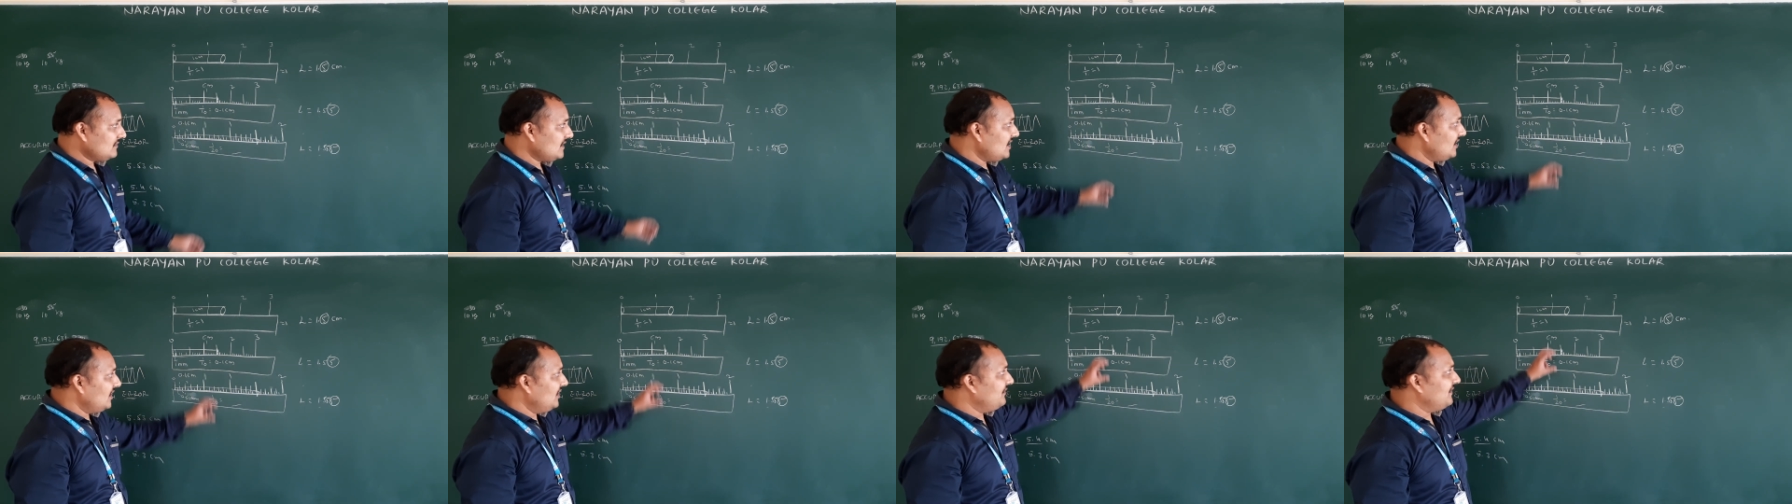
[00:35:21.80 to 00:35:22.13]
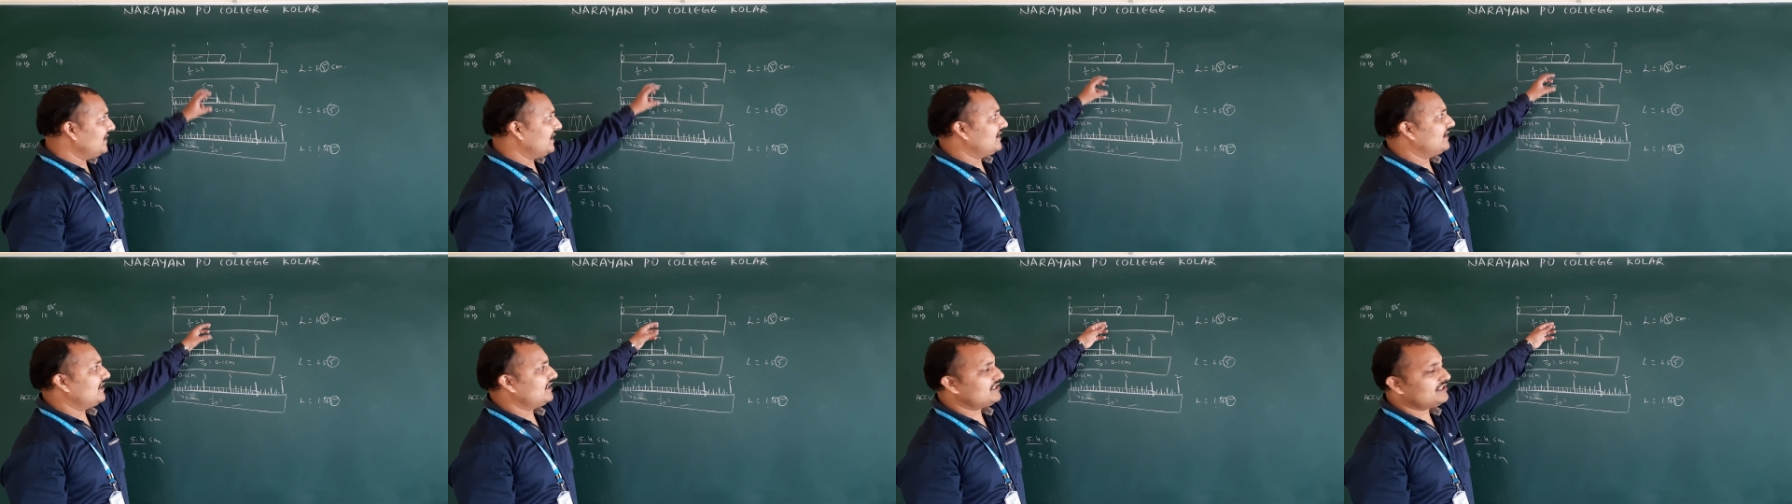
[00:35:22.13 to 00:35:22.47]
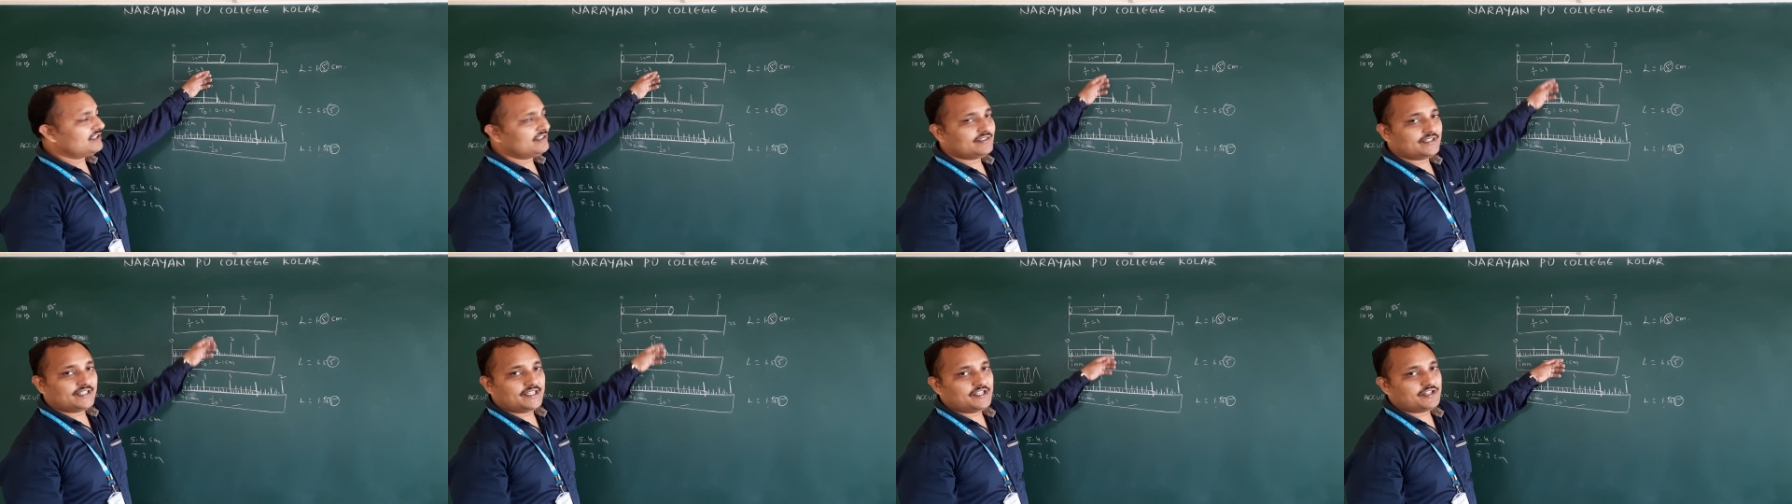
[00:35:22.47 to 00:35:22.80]
If you
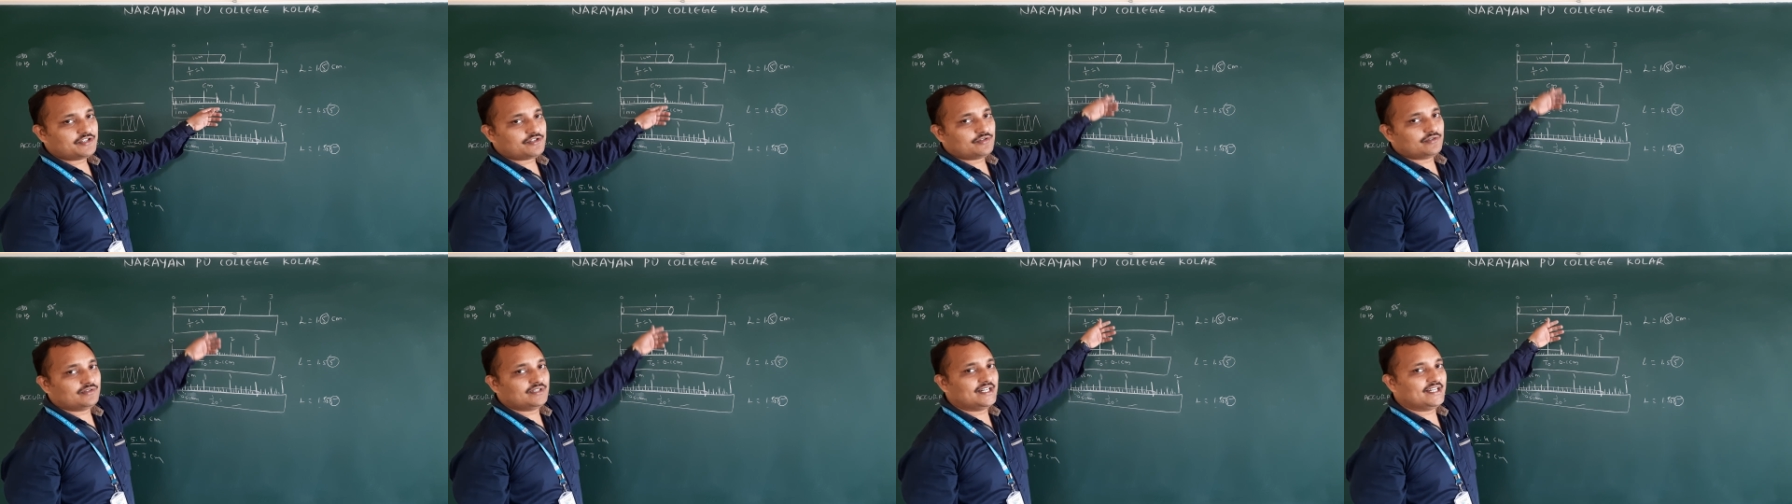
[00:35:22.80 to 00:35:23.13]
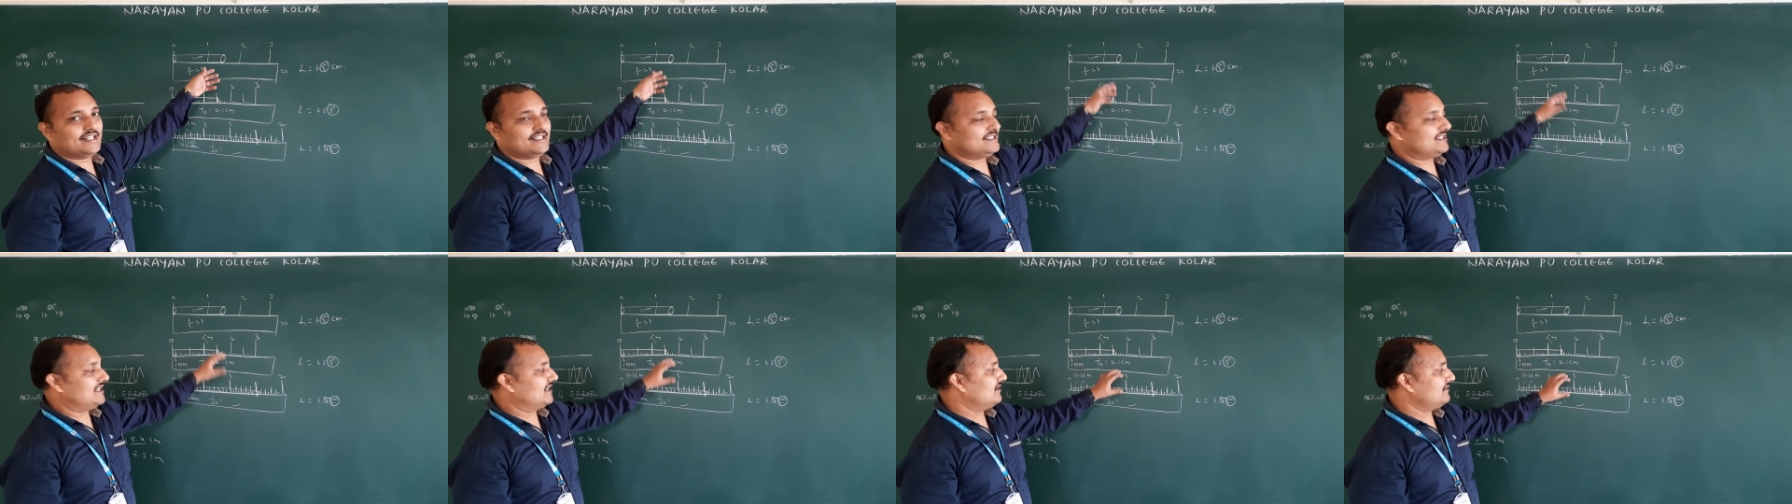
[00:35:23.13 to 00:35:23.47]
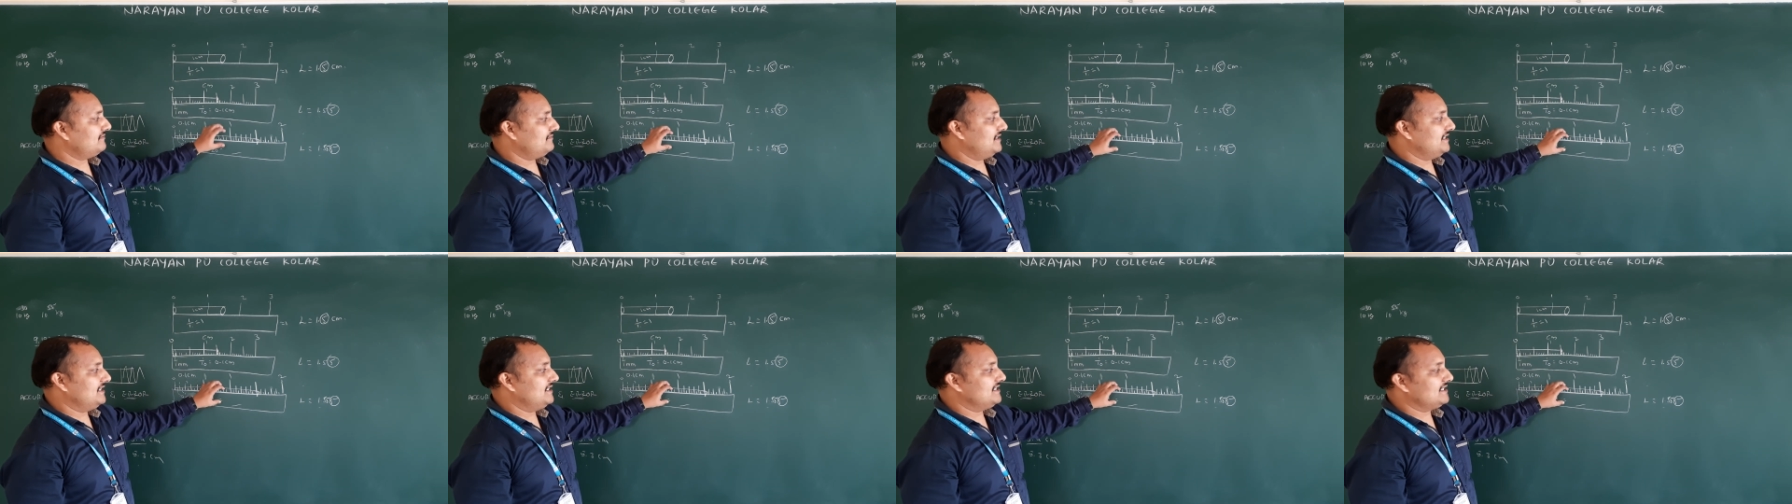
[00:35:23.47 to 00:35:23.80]
understood these two, that is
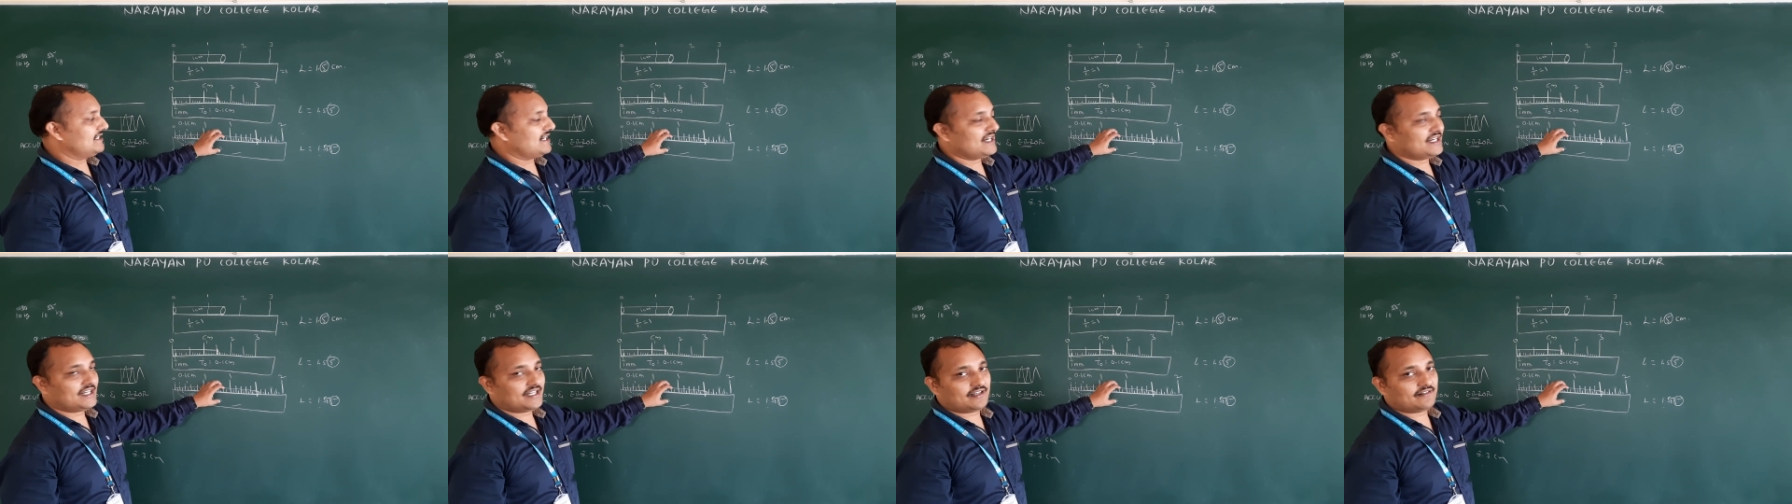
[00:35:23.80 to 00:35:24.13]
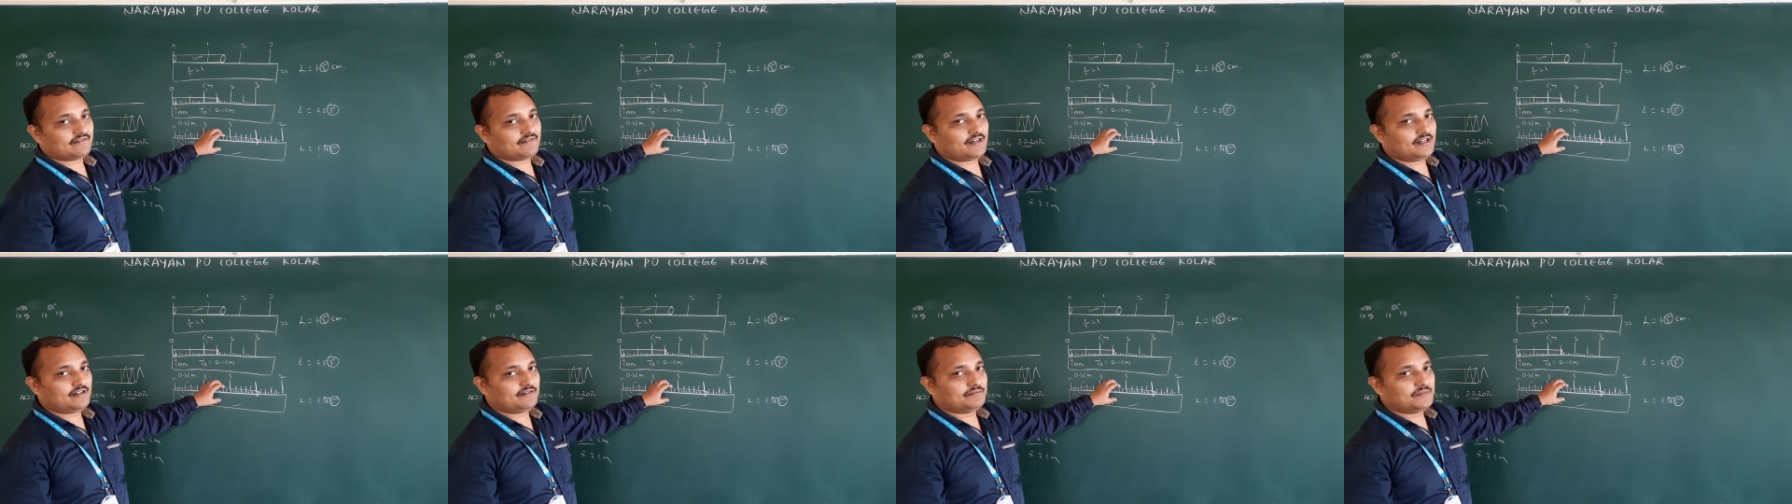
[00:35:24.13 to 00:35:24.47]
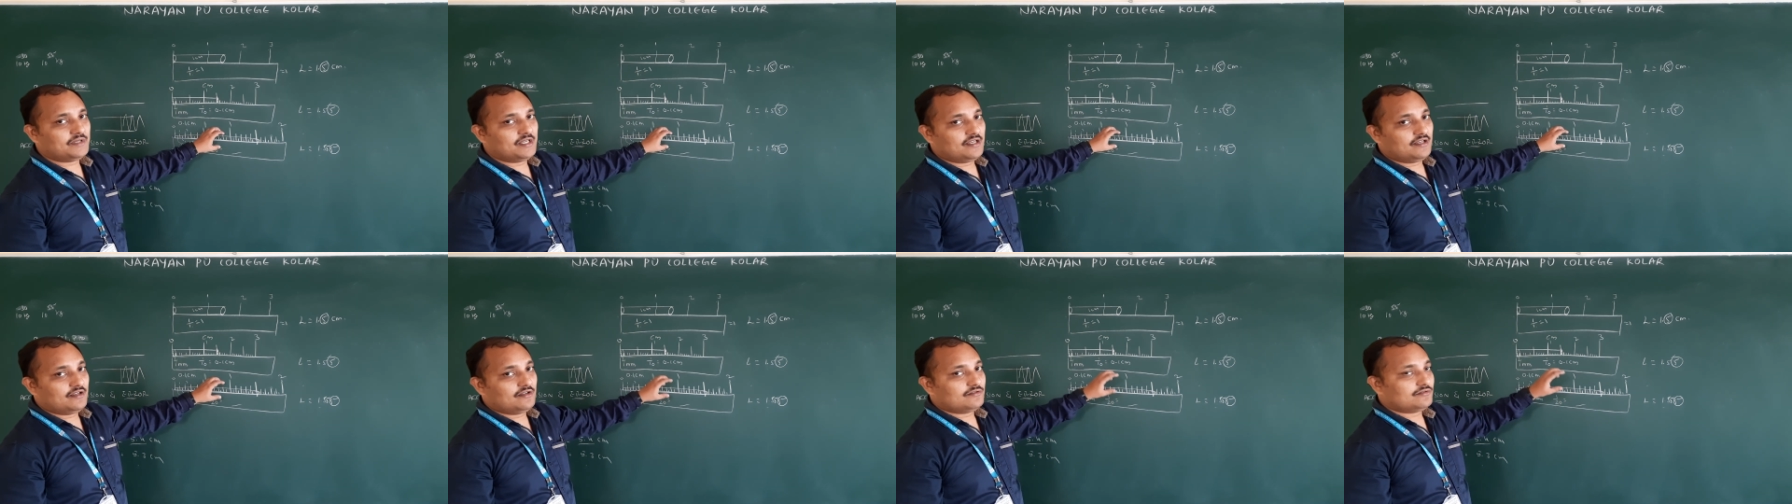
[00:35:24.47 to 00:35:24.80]
enough. This is not
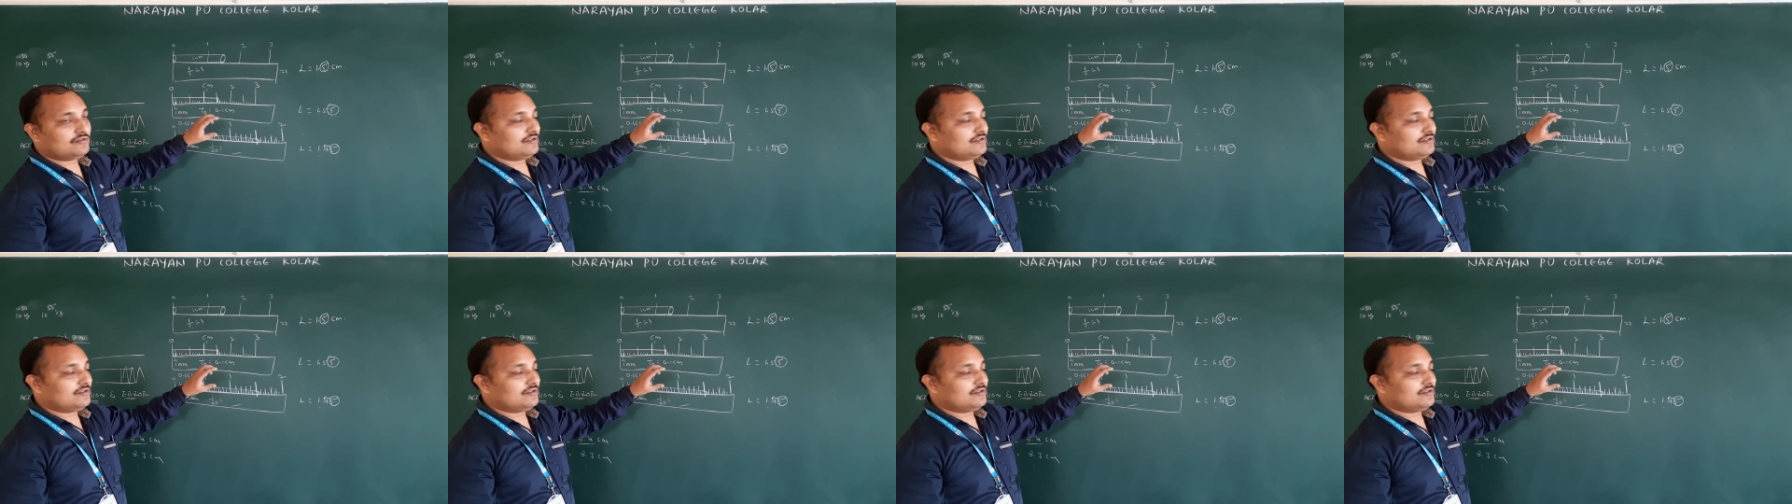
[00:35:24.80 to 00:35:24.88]
required.